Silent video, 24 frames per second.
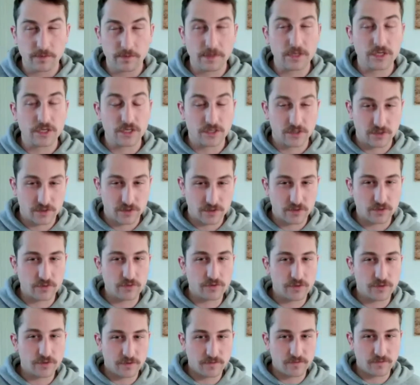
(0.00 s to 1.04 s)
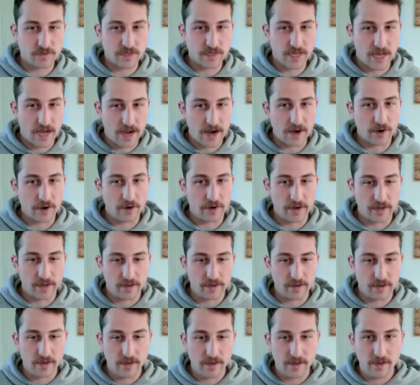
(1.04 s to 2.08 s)
pretty much exclusively
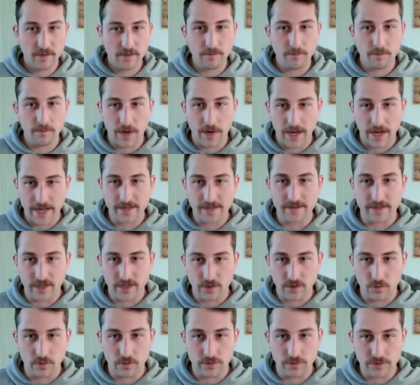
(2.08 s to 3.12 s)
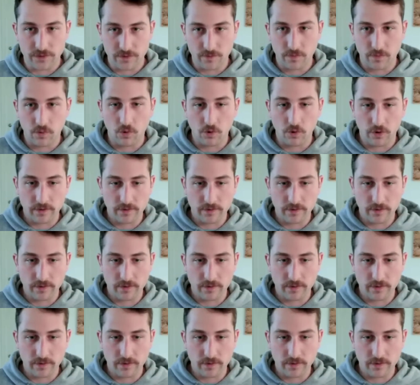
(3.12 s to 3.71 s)
hiring bilingual support